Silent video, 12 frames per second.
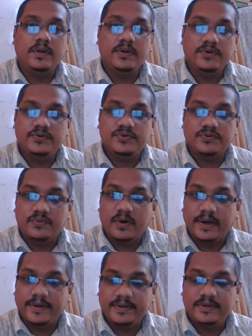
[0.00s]
you should
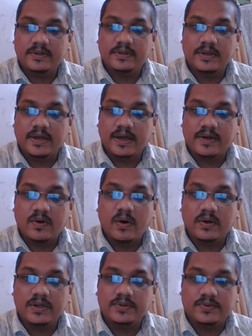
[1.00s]
write
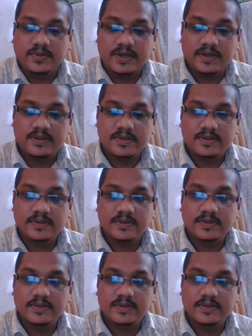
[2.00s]
according to these